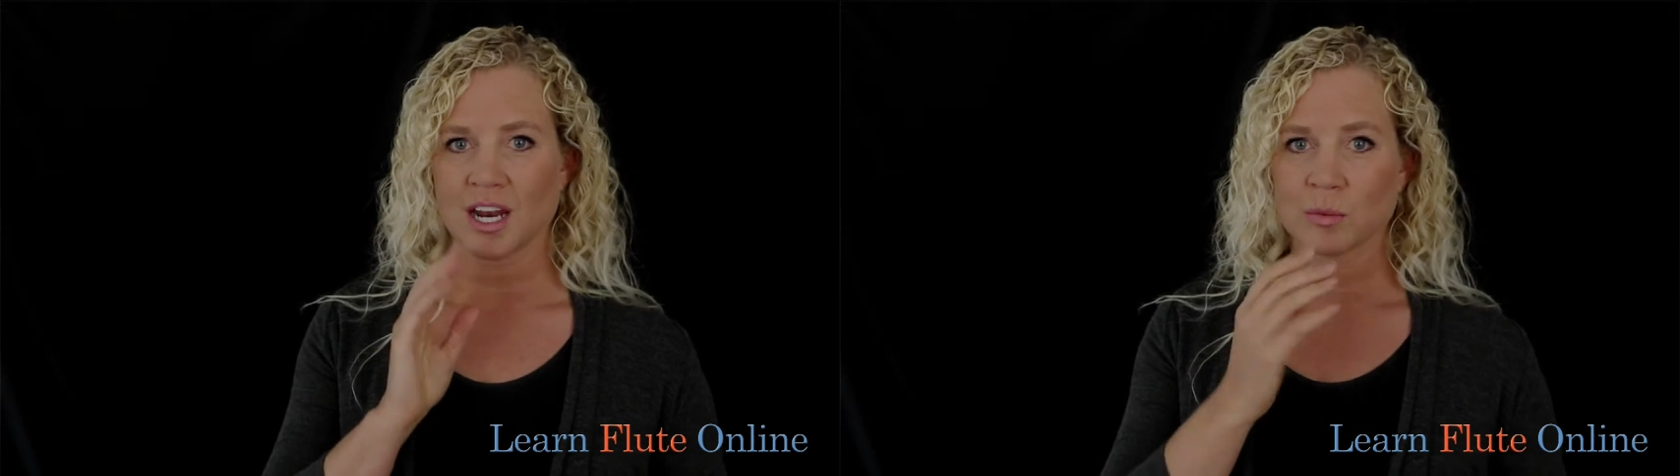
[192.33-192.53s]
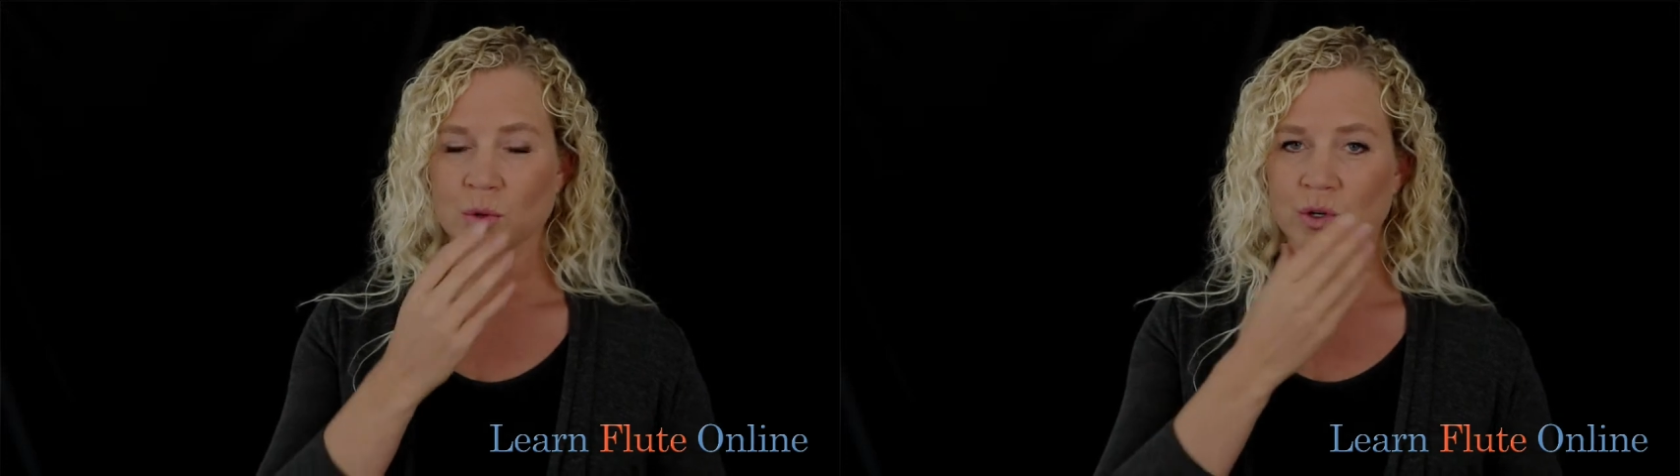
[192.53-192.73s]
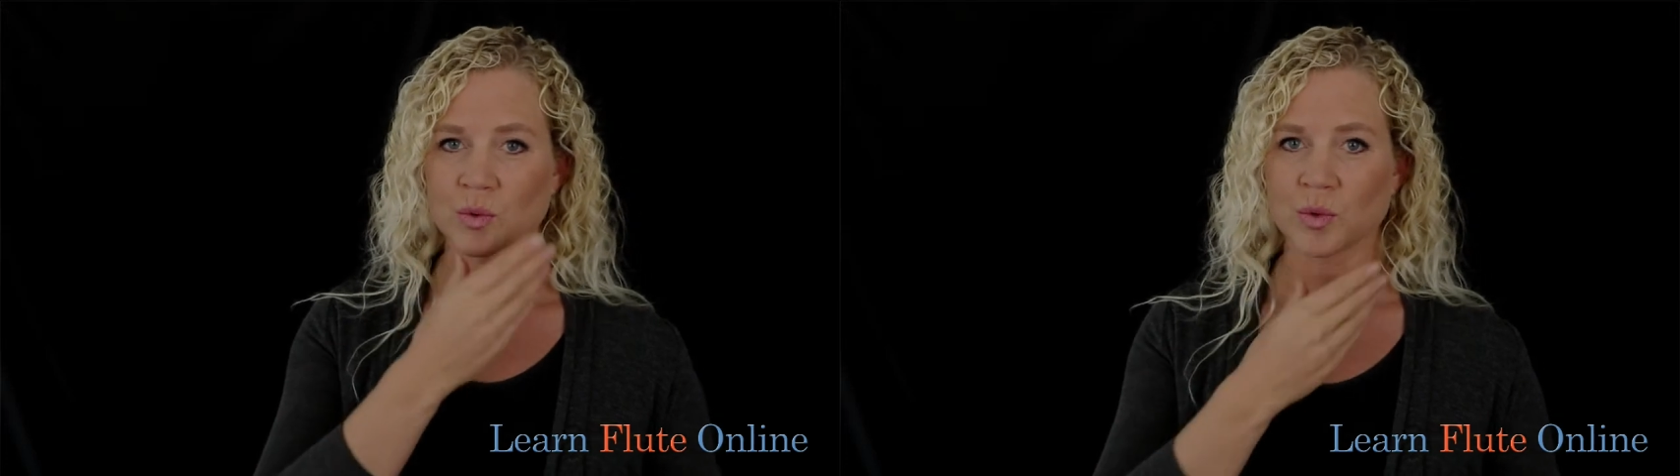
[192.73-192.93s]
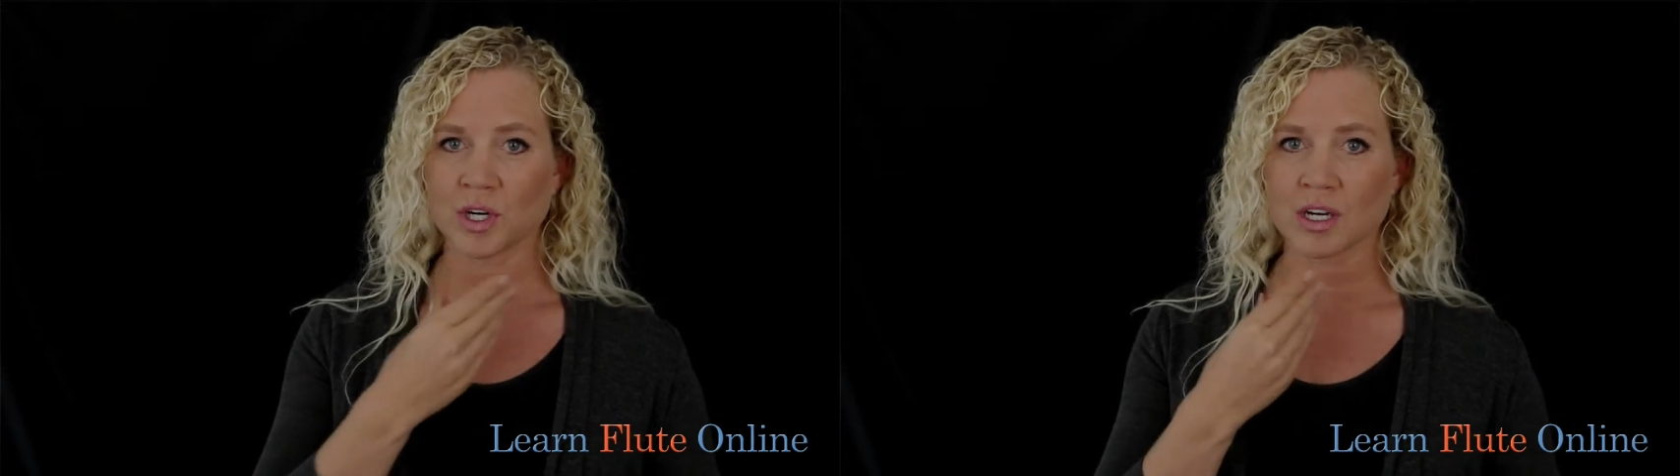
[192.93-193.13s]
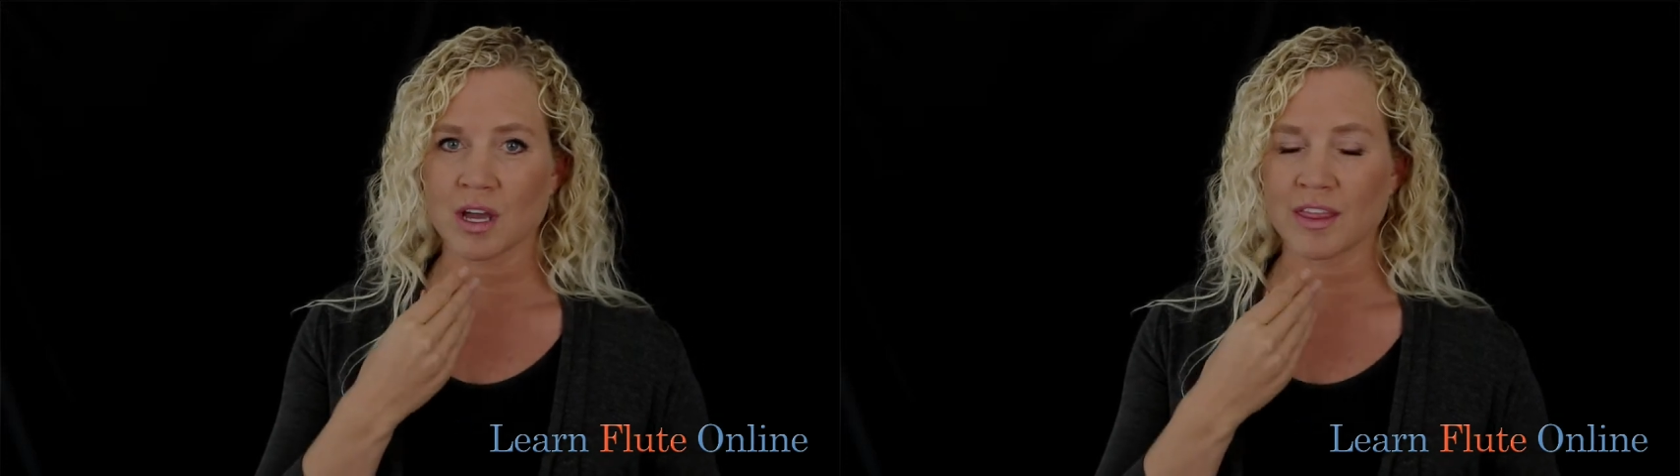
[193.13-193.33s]
I'm going to
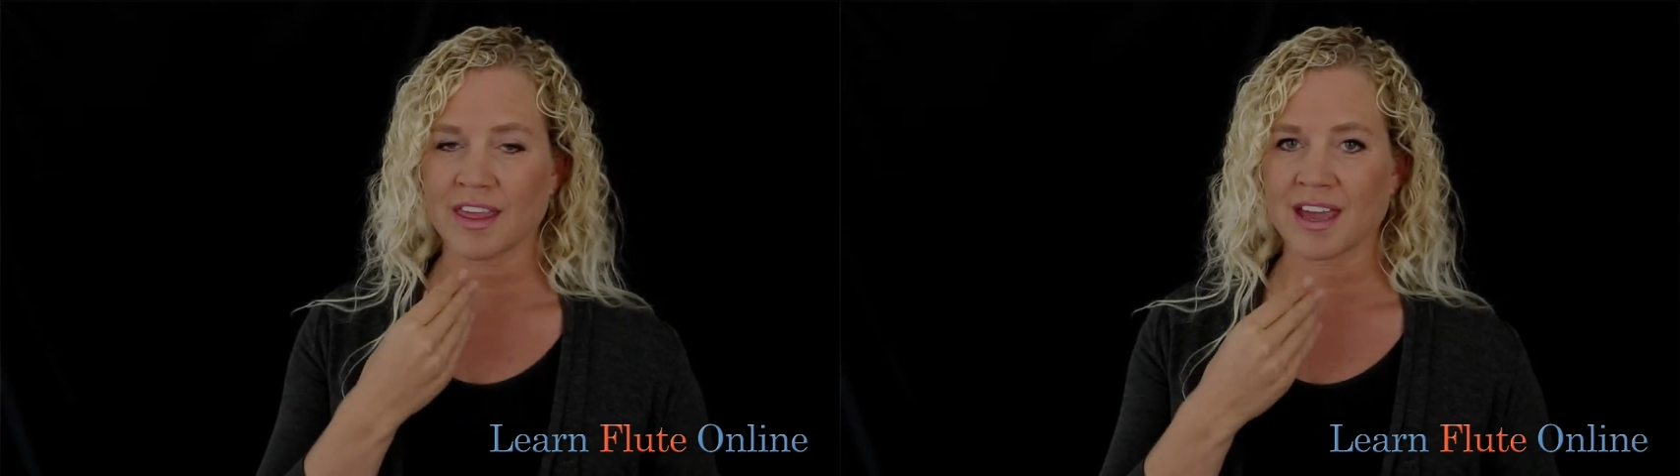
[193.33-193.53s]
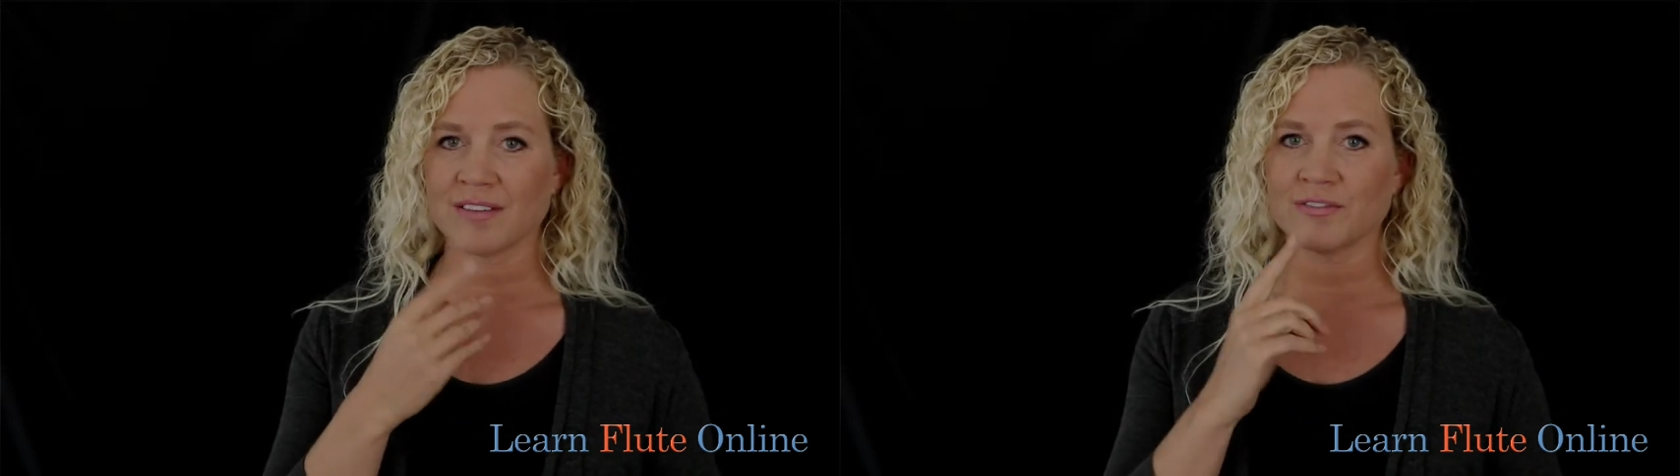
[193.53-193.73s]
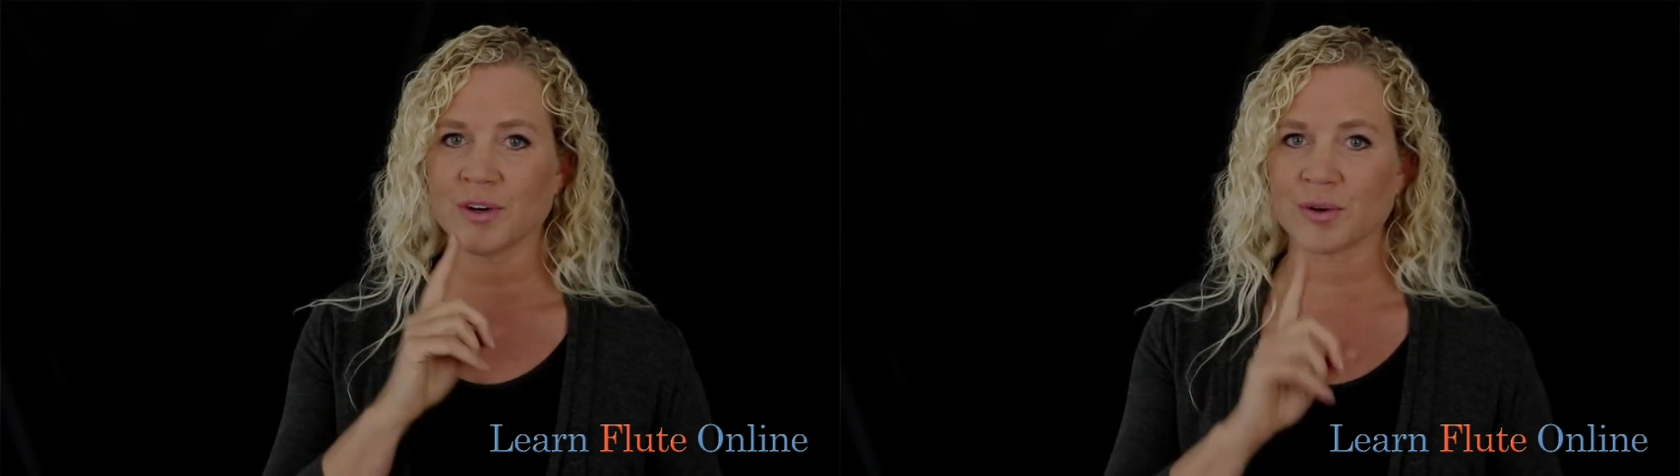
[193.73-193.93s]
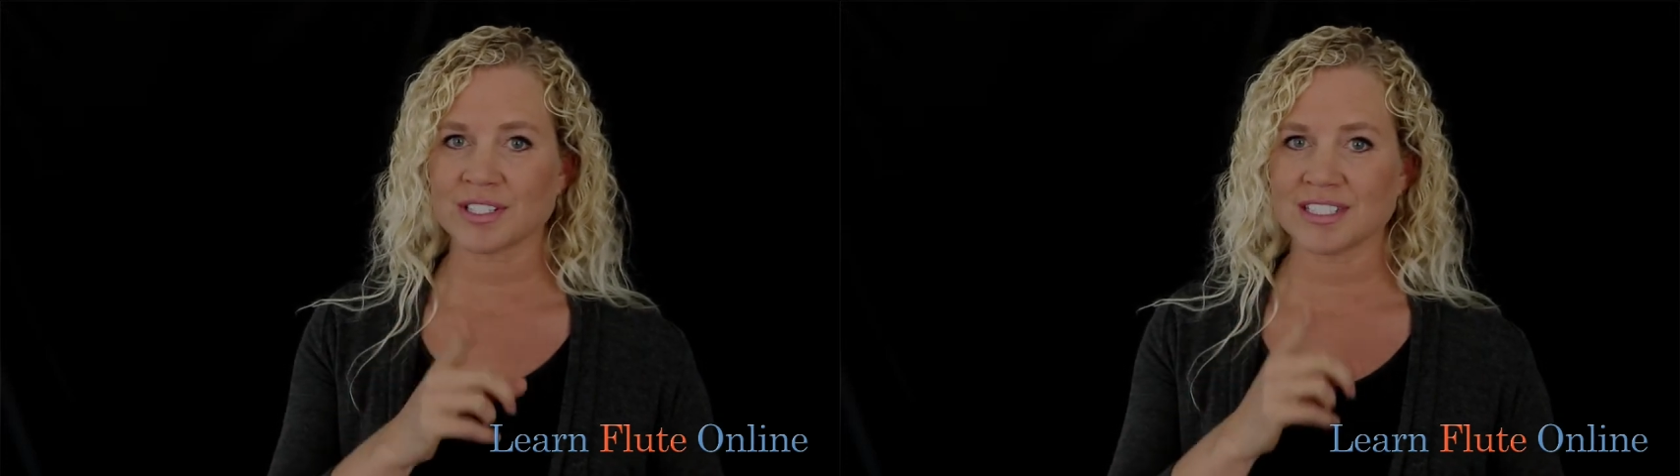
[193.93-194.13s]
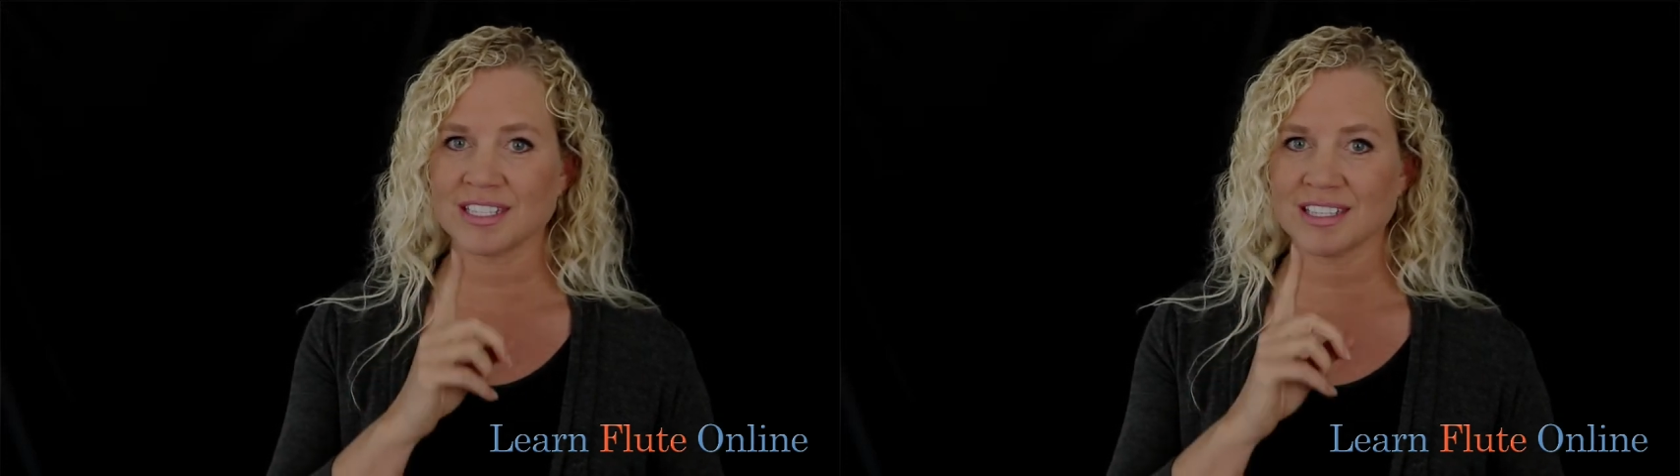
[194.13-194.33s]
work on that and
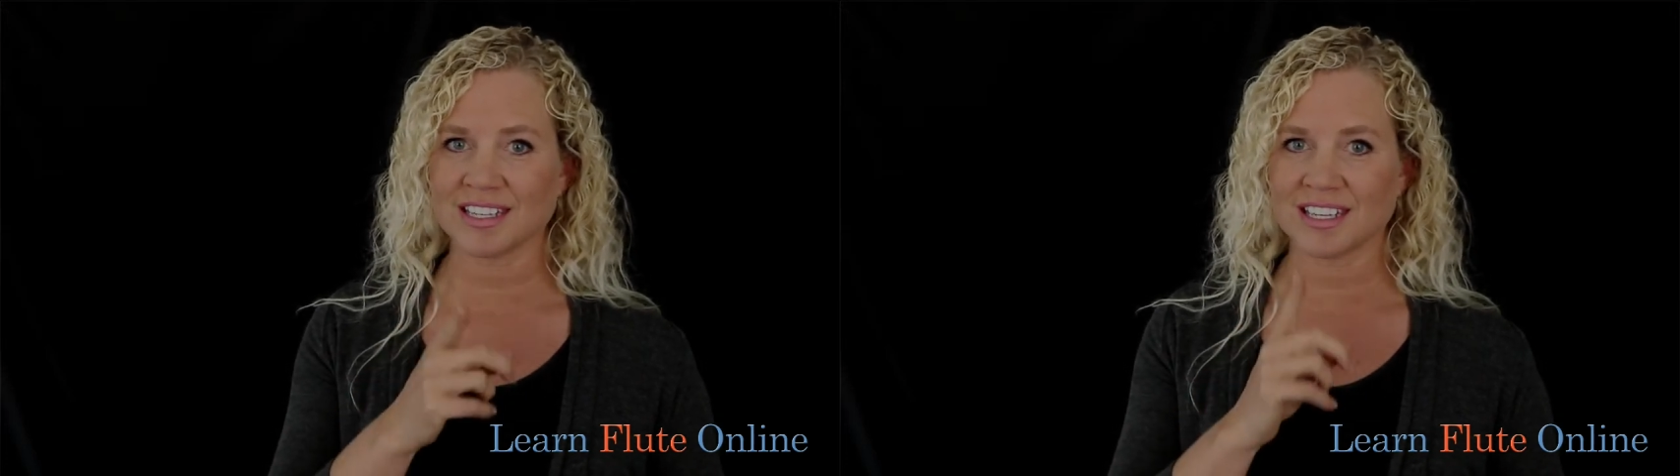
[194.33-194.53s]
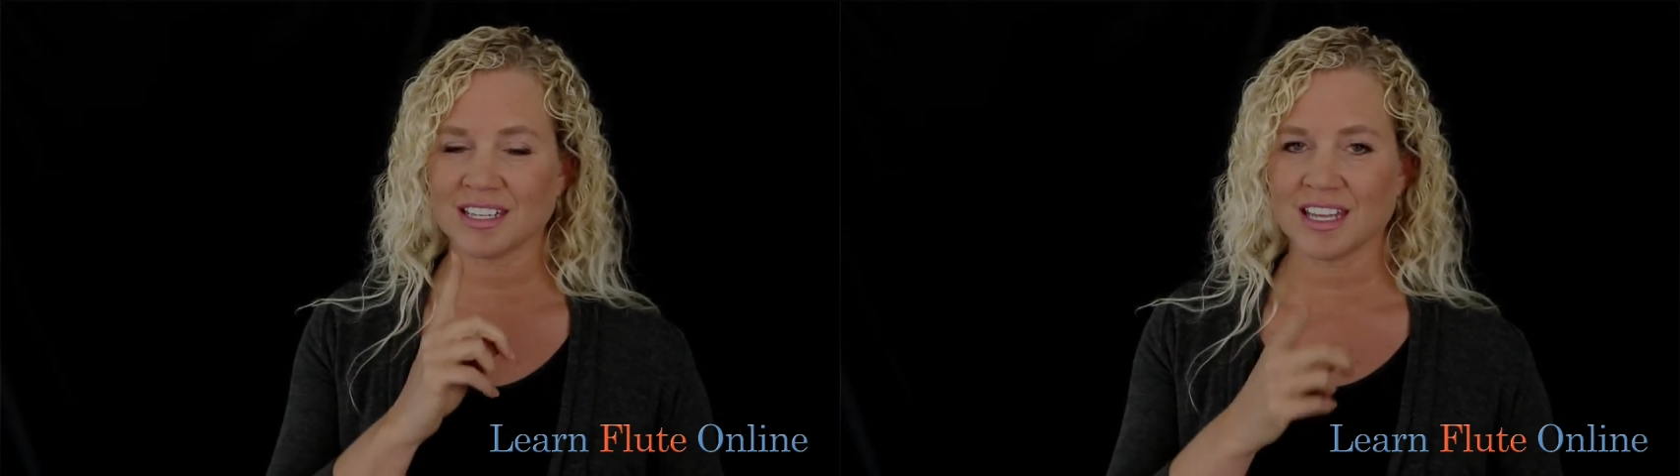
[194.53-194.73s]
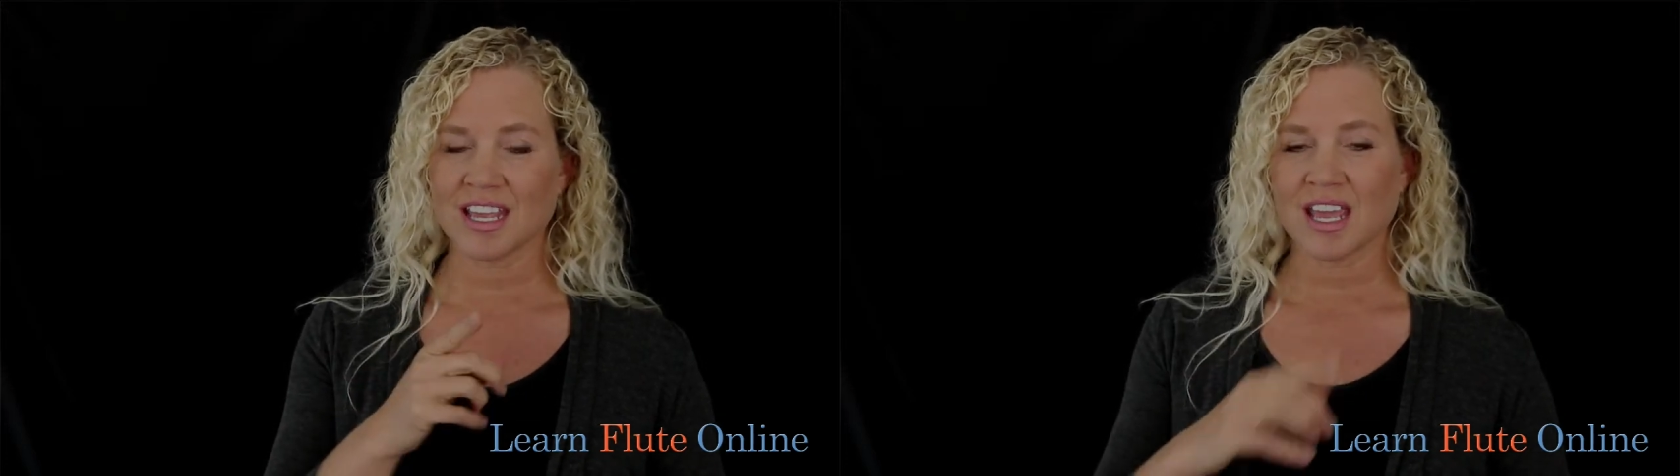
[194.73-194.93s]
focusing it in